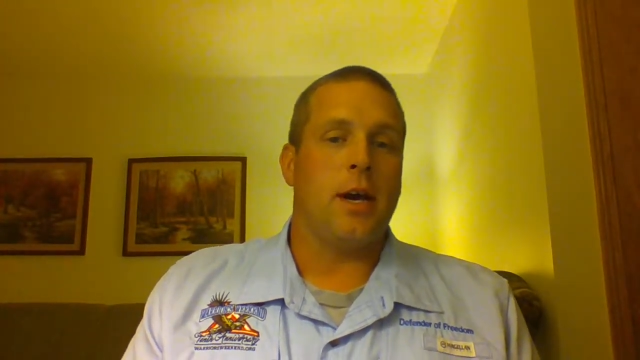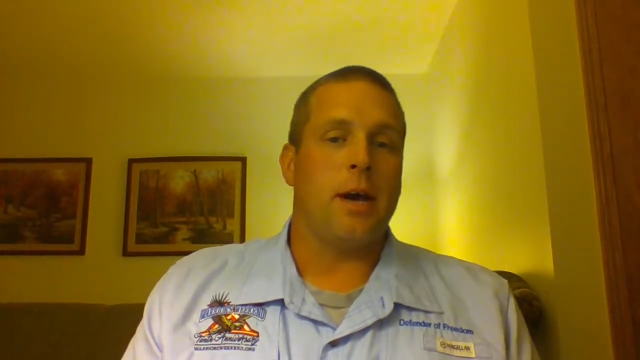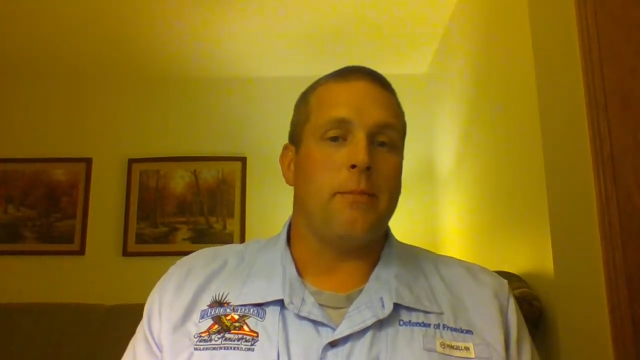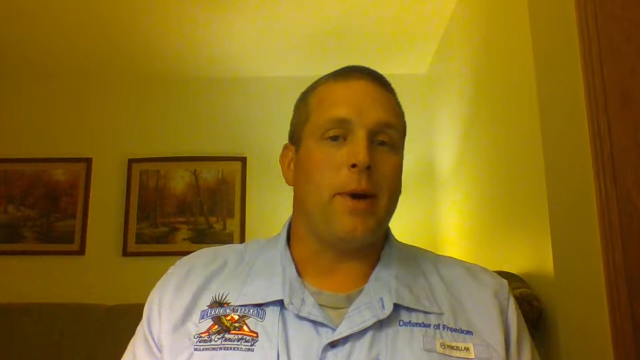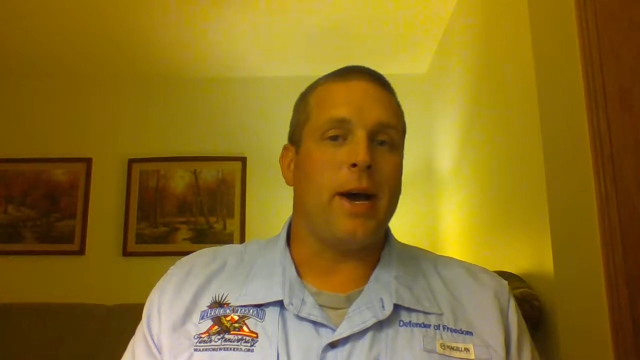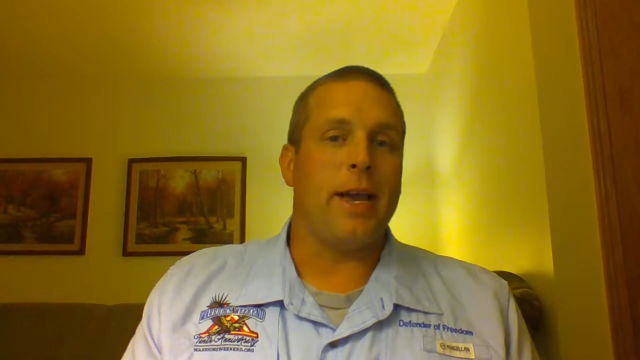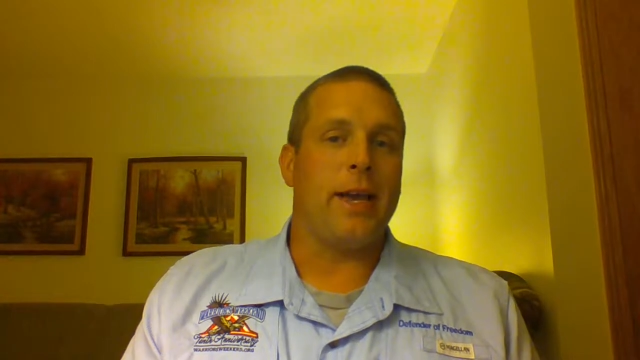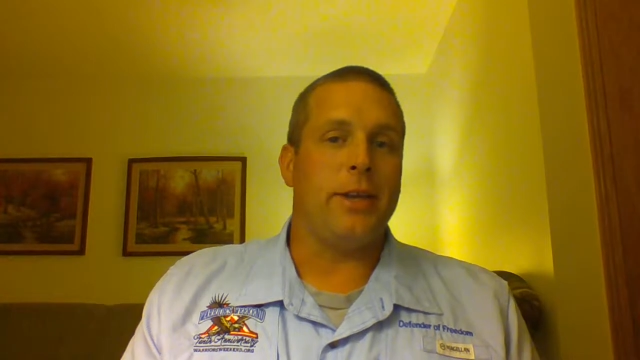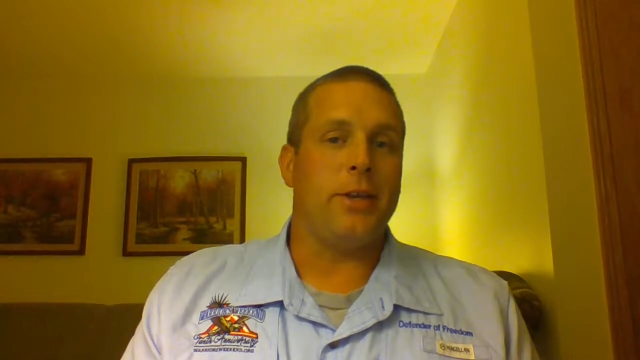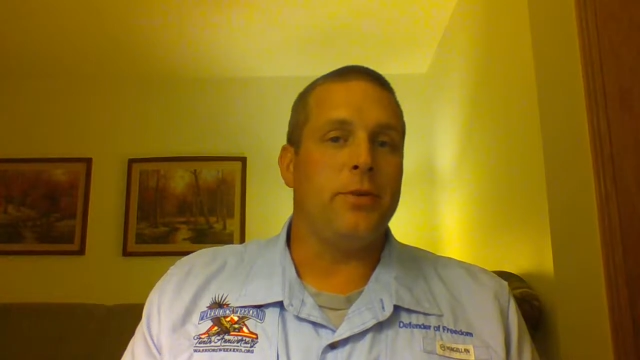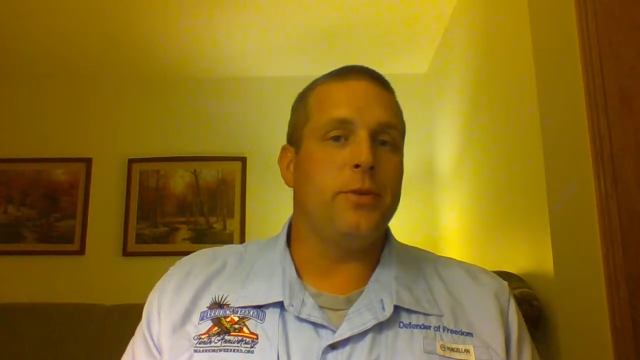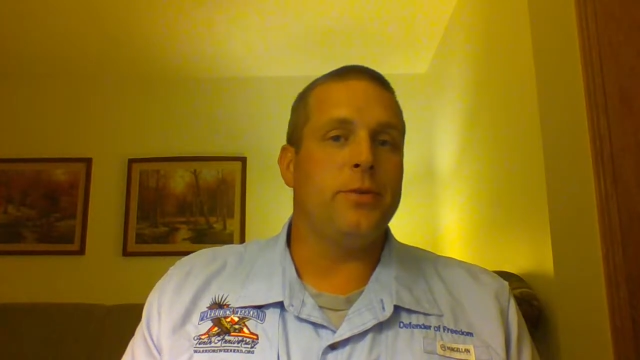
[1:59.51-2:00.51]
I buy a
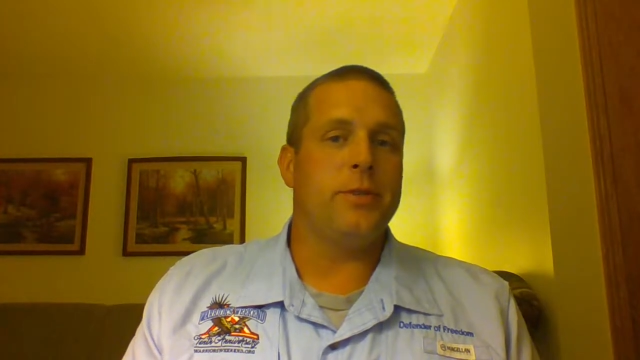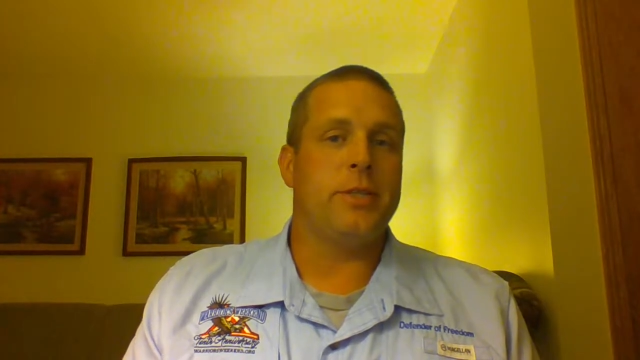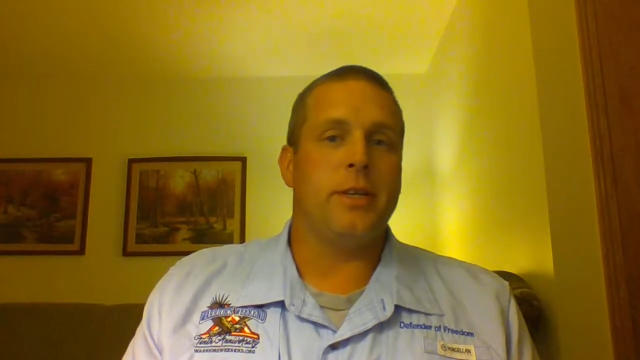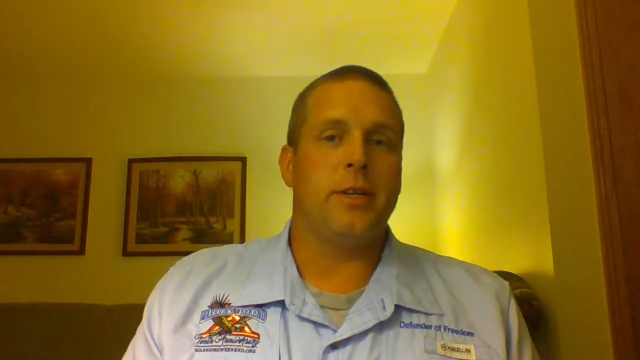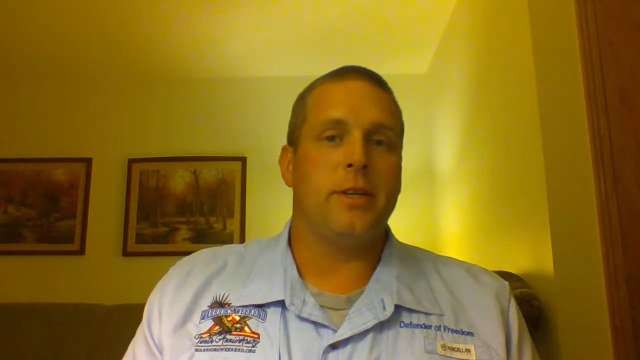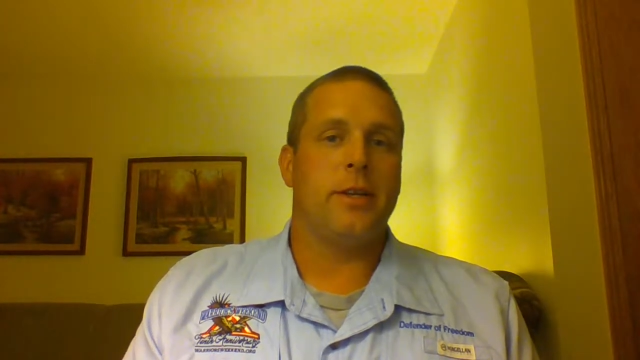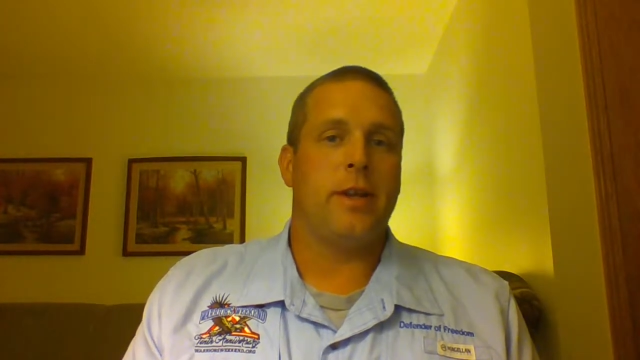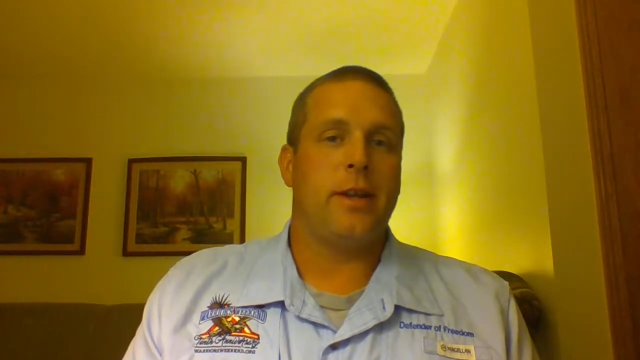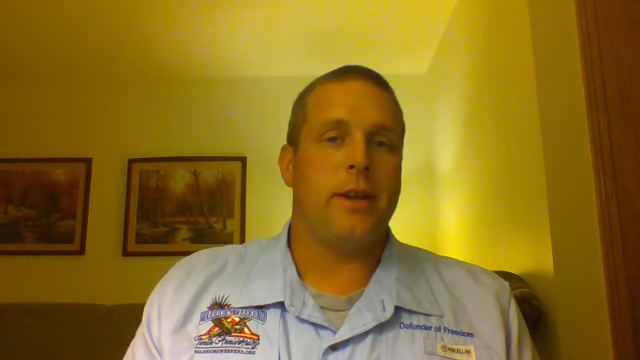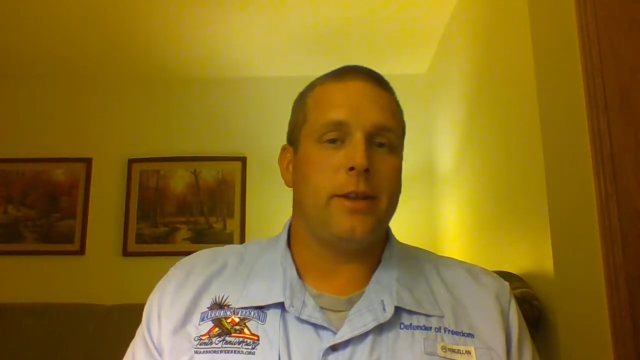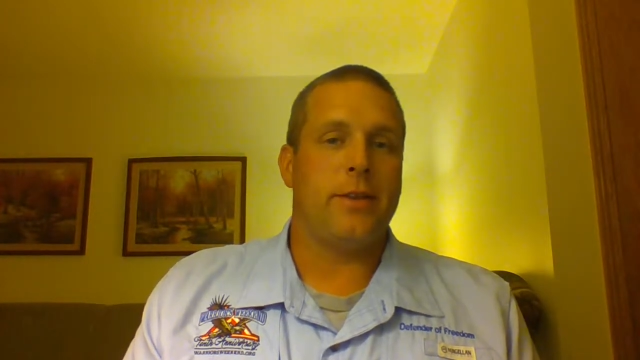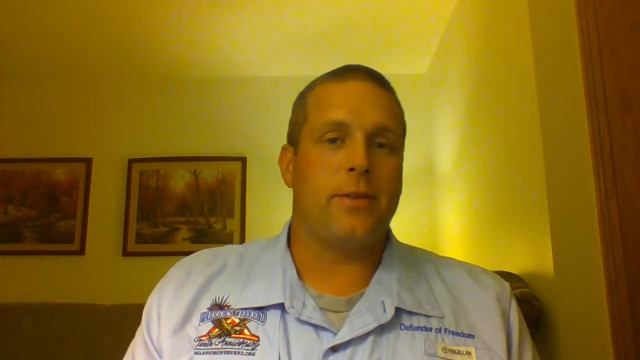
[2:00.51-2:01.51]
used
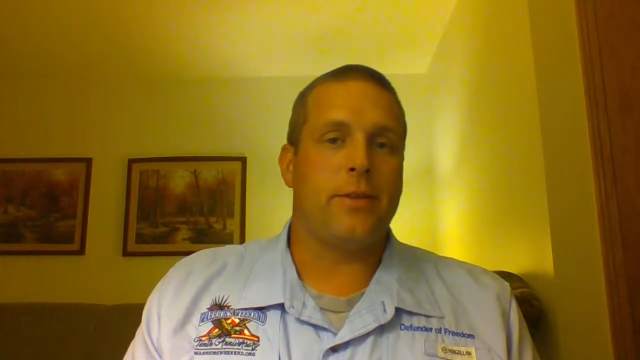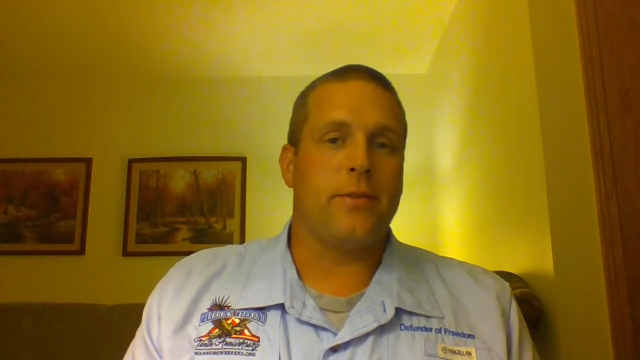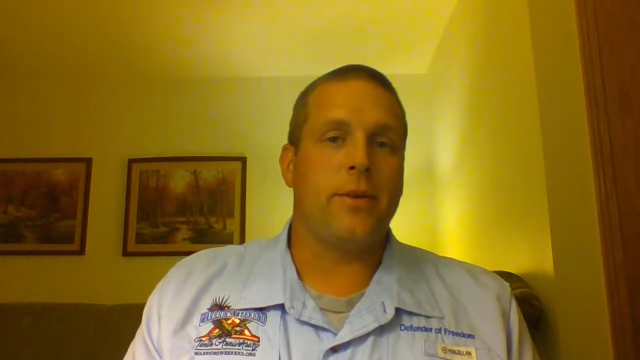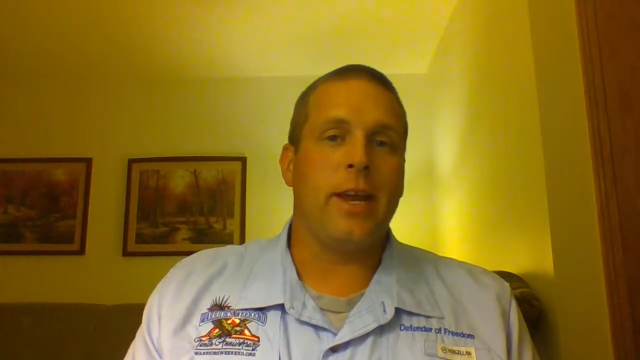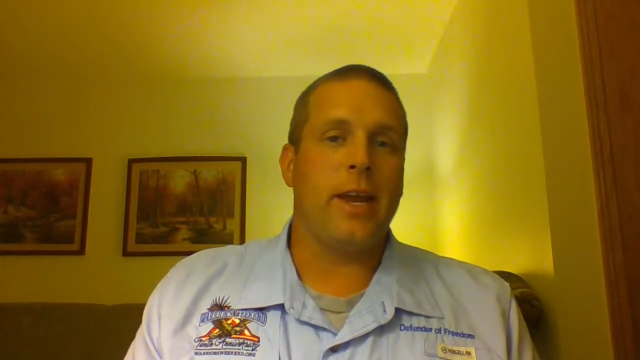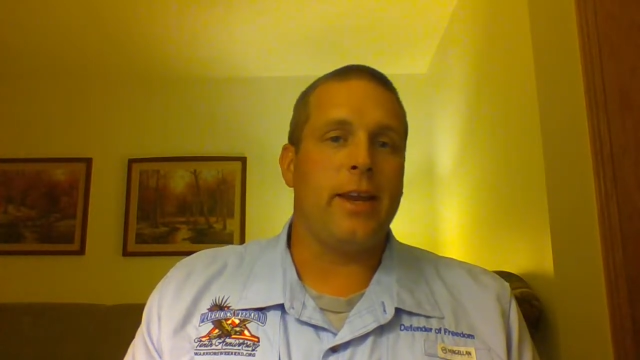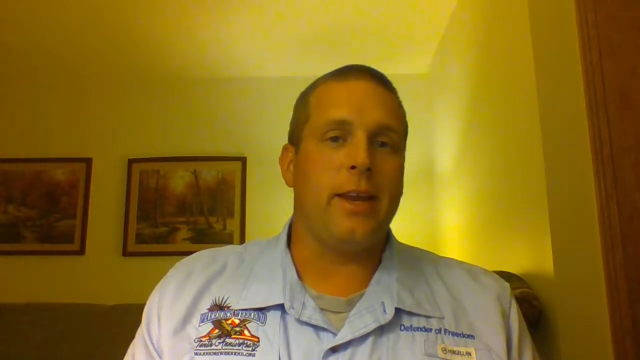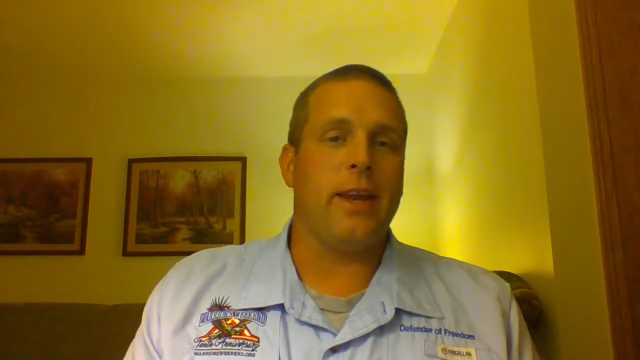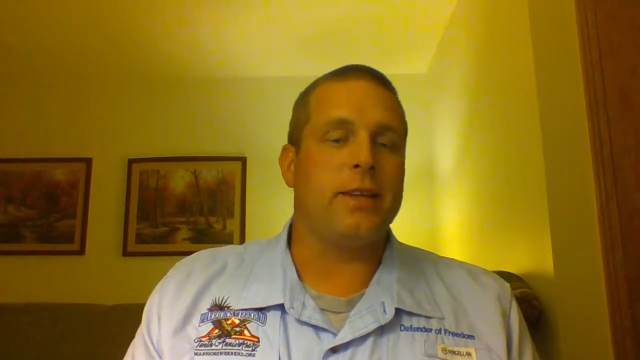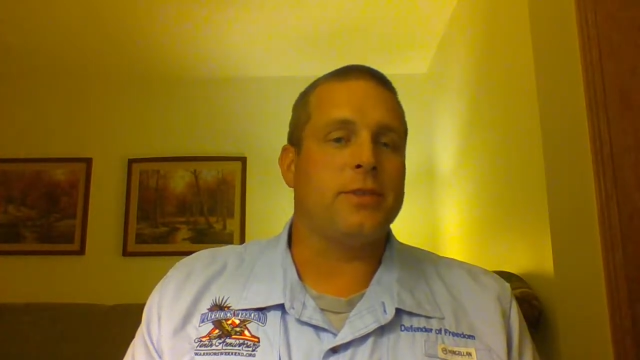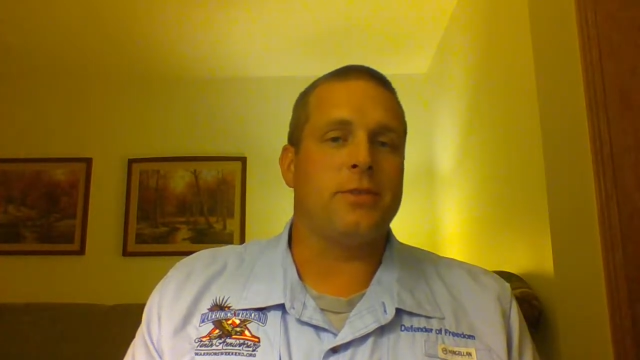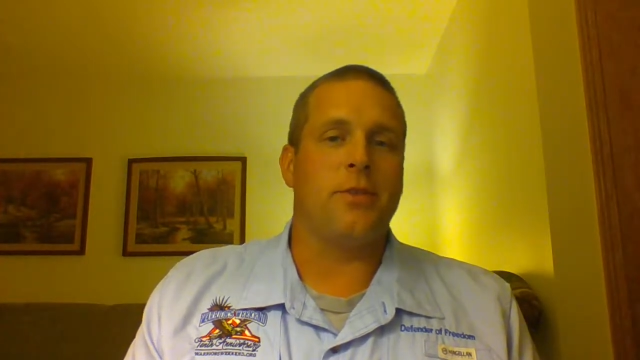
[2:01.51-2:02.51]

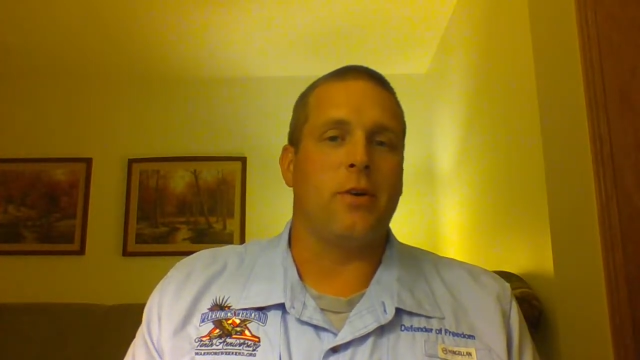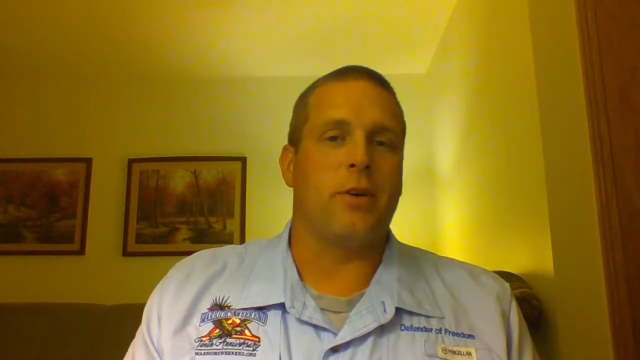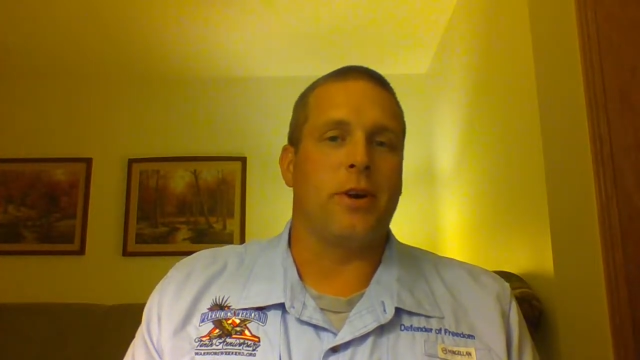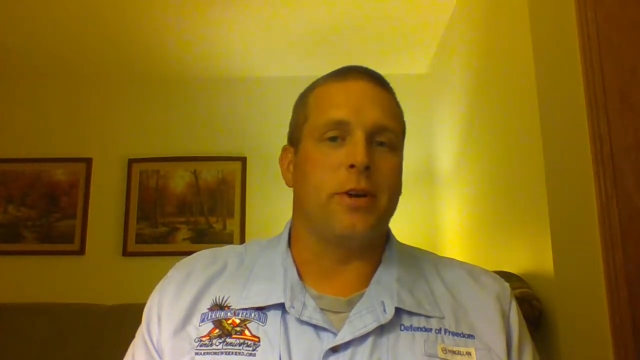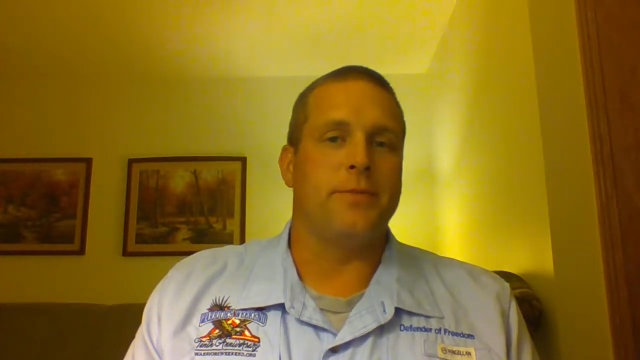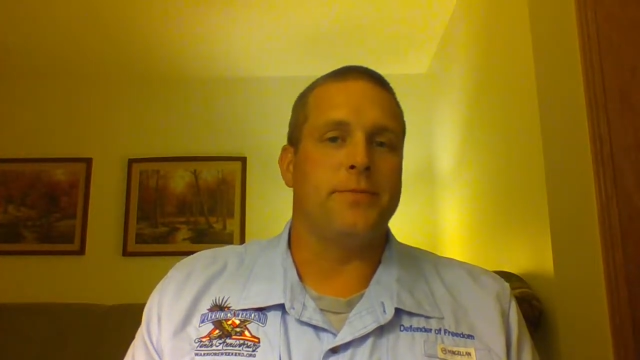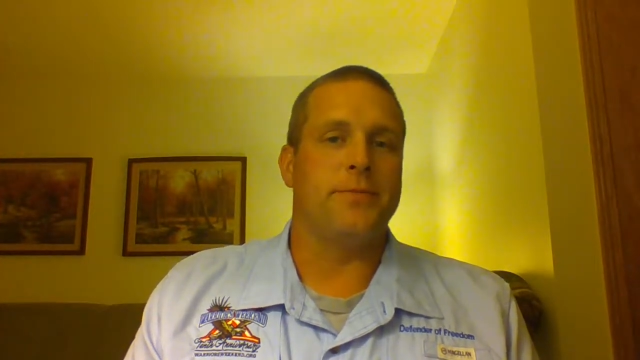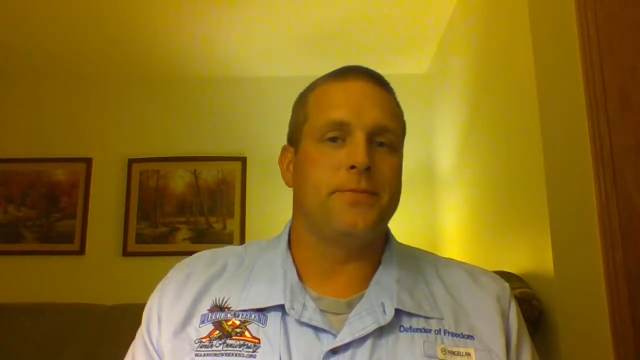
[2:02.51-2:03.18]
388 stroker.